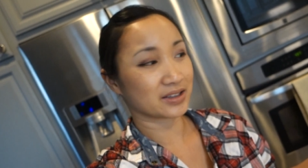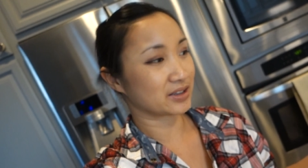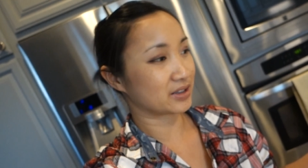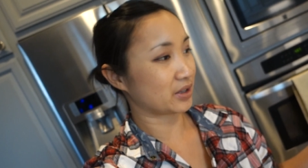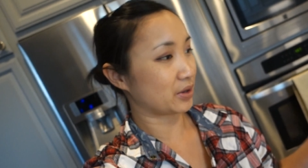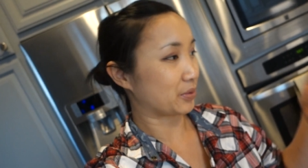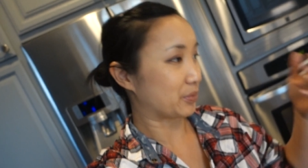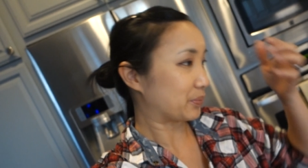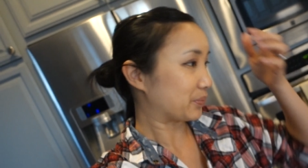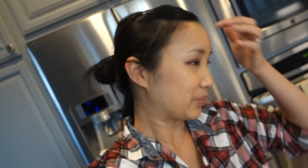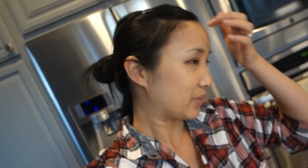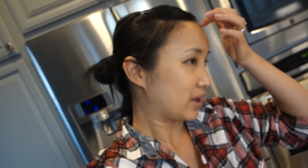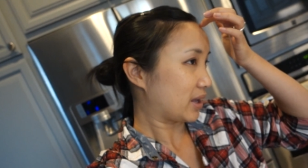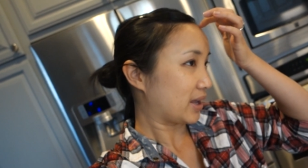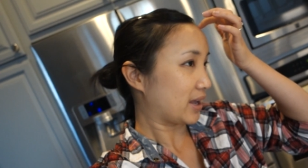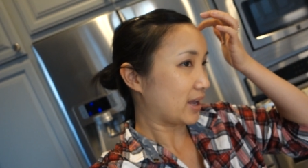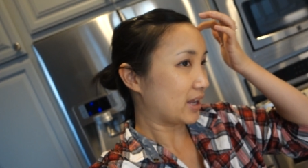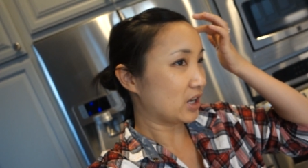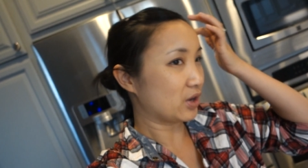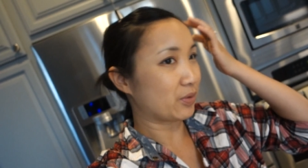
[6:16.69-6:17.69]
So
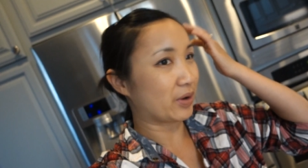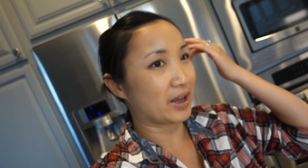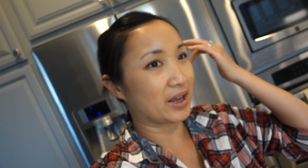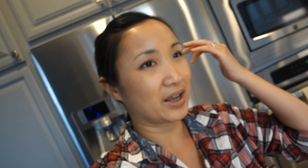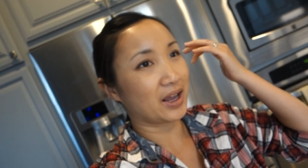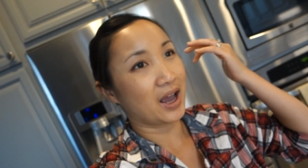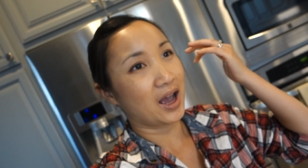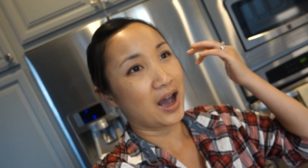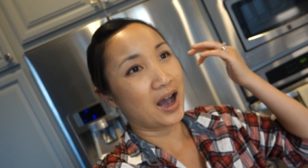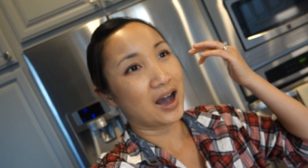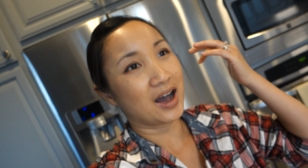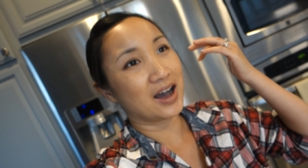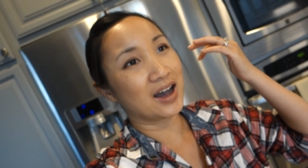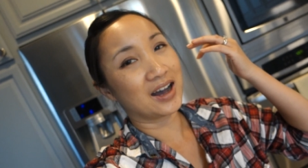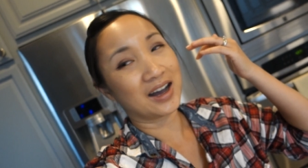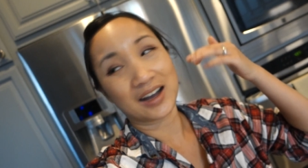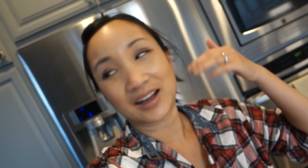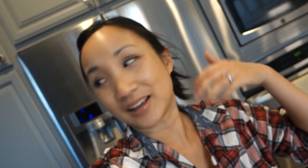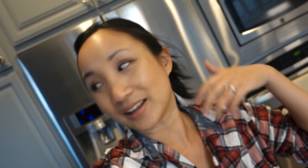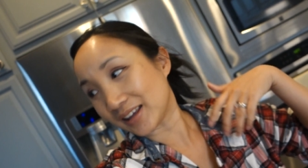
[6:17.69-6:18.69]
anyway,
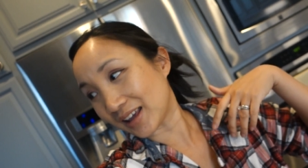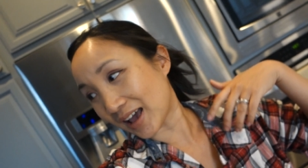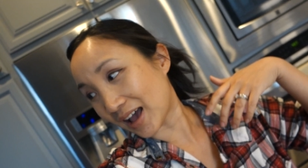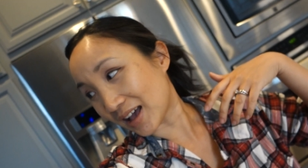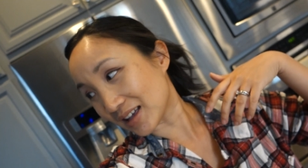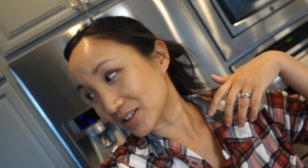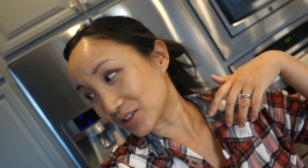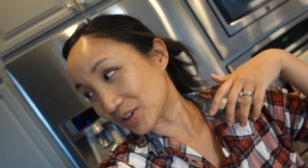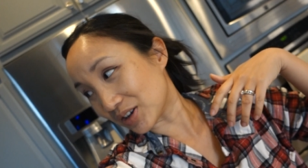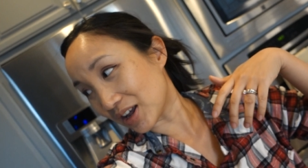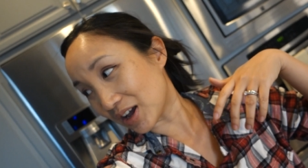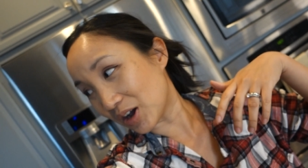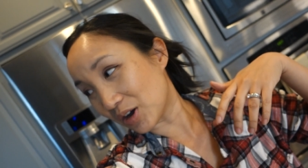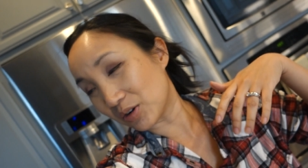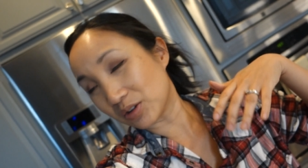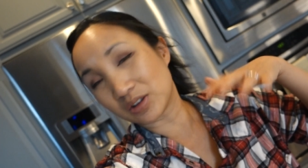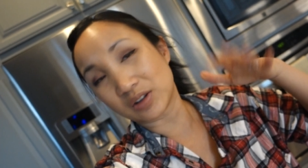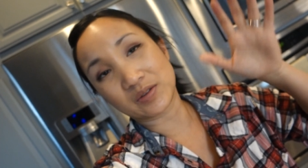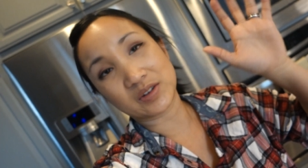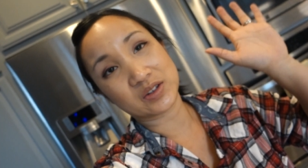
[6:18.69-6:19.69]
uh, yeah, so
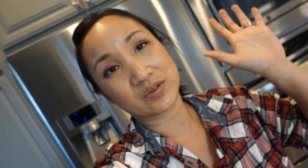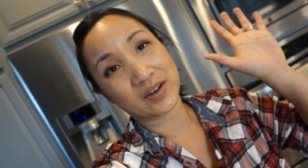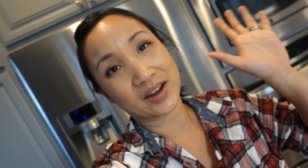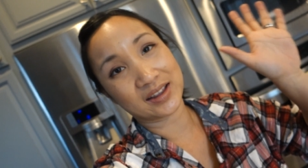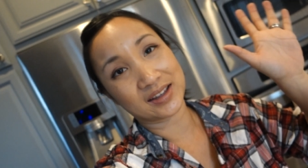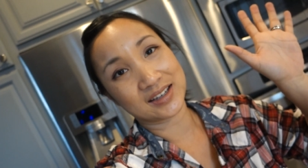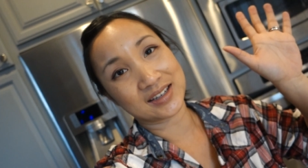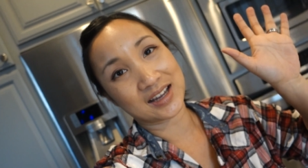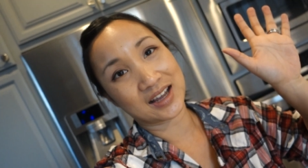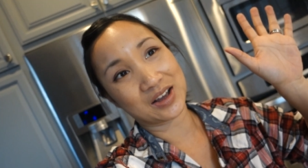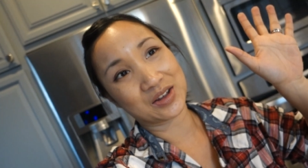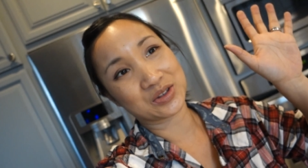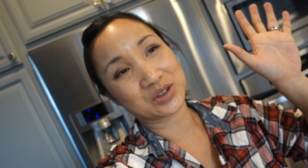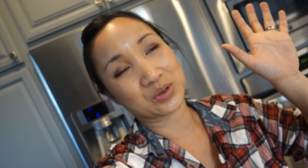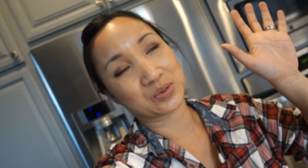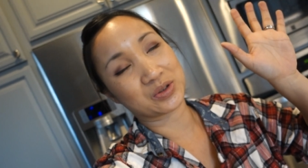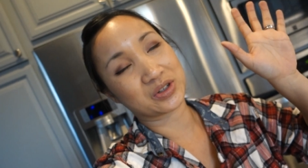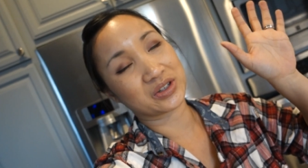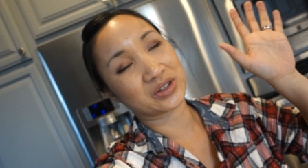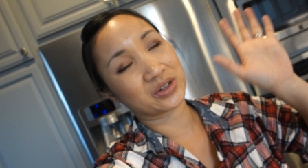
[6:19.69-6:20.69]
now Louie's finally down, so
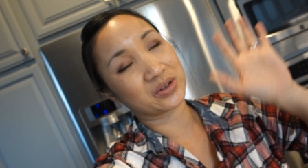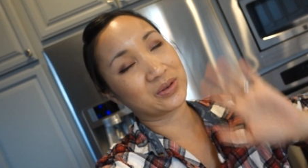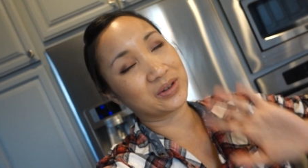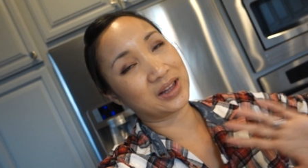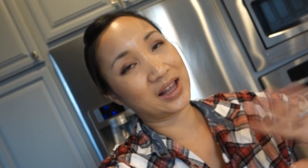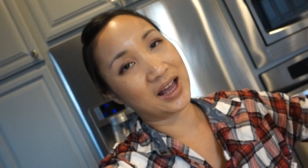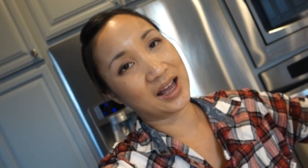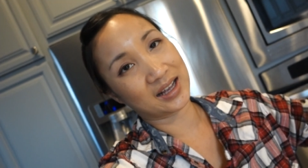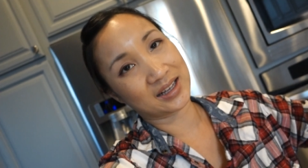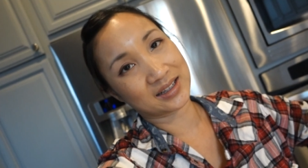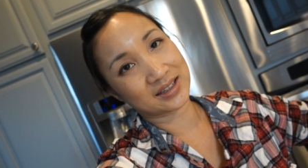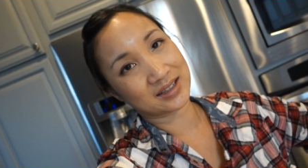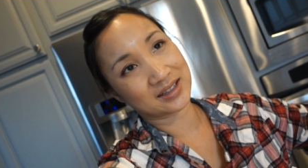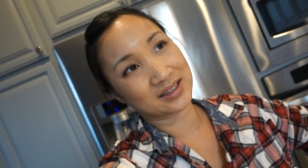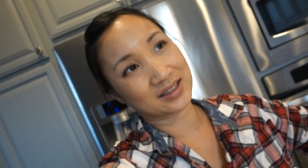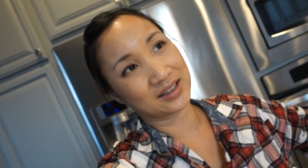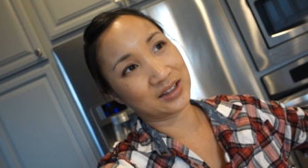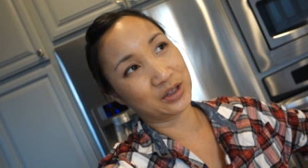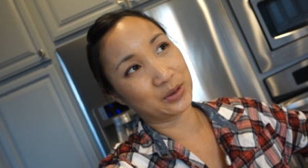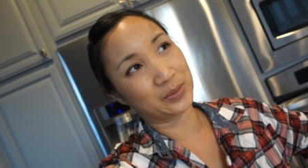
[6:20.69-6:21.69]
we're just gonna relax
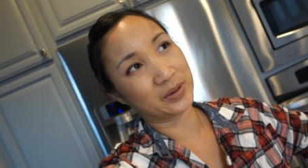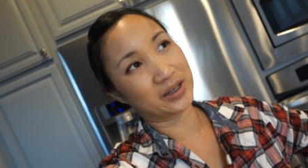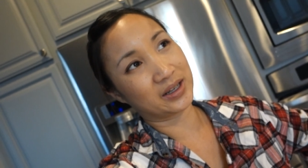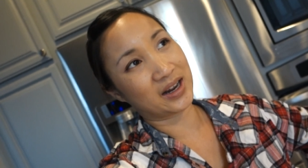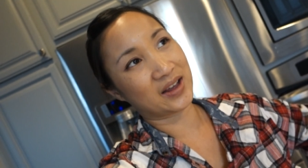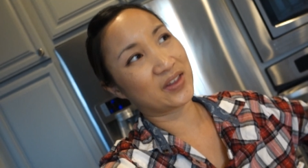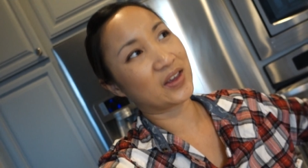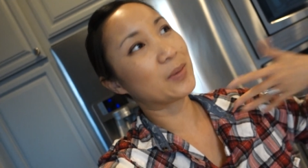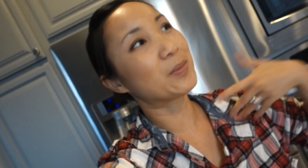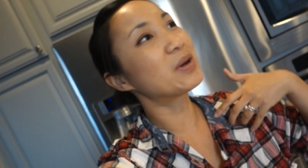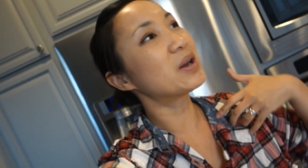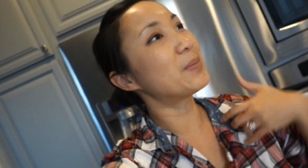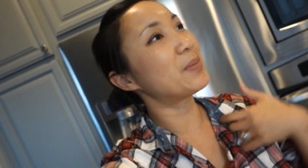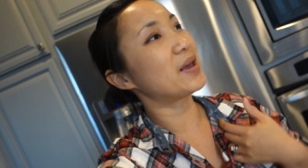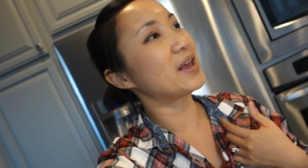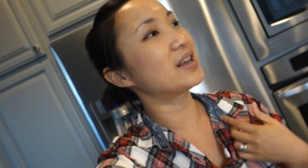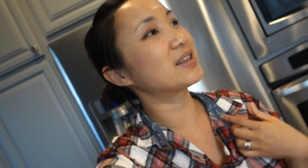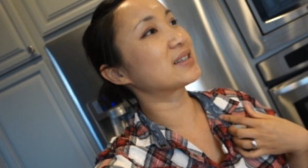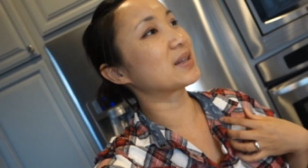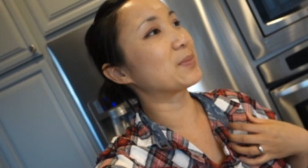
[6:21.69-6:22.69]
a little bit. I think I'm gonna
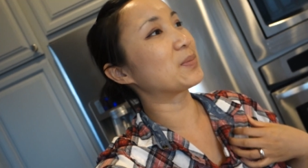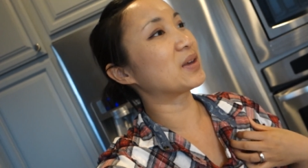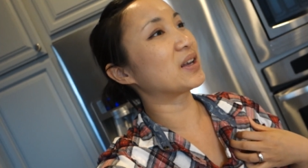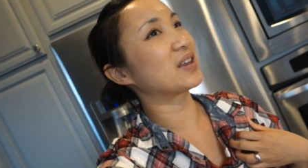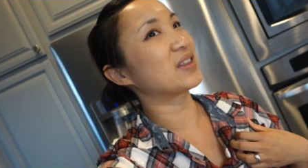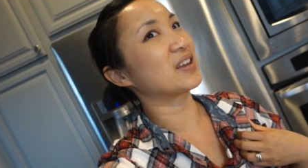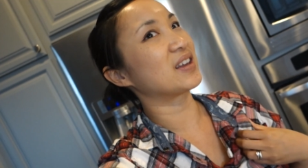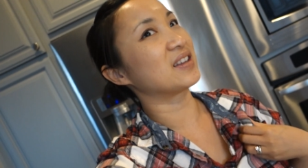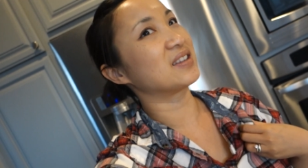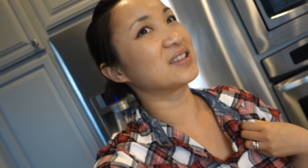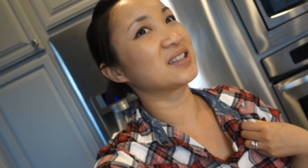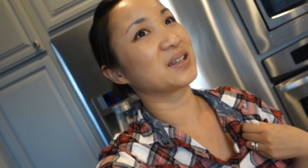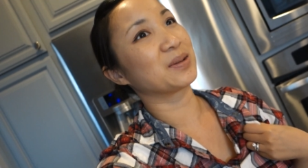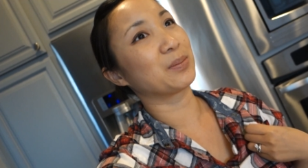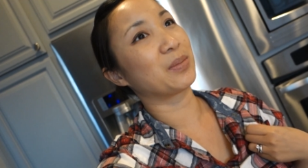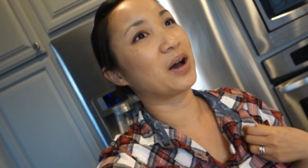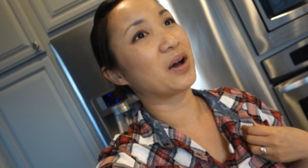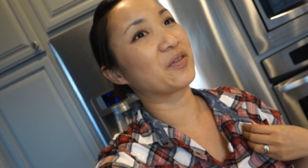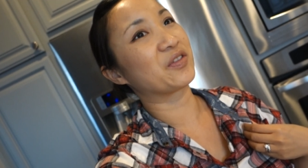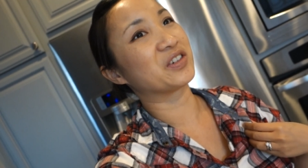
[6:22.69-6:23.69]
make something in the
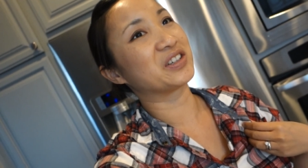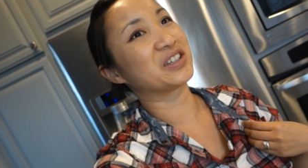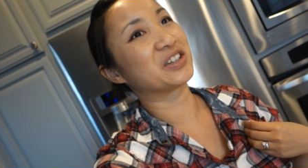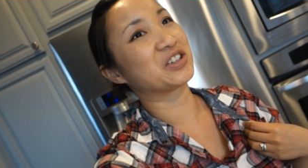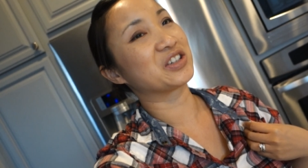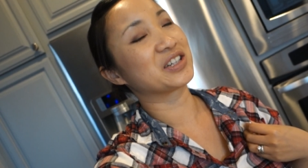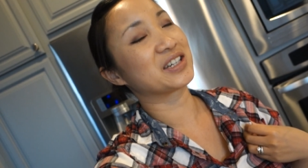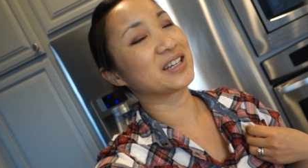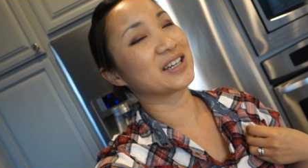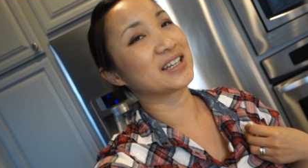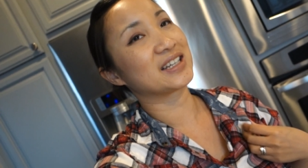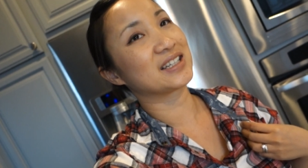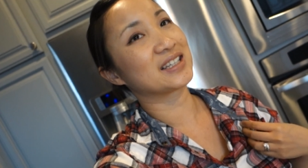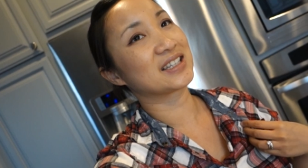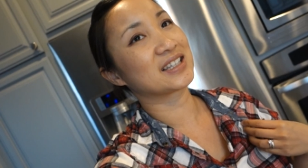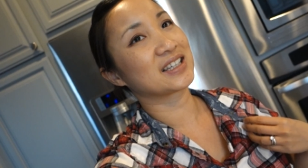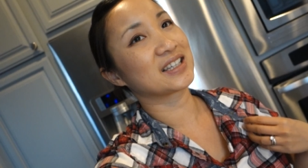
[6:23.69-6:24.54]
Instant Pot for dinner tonight.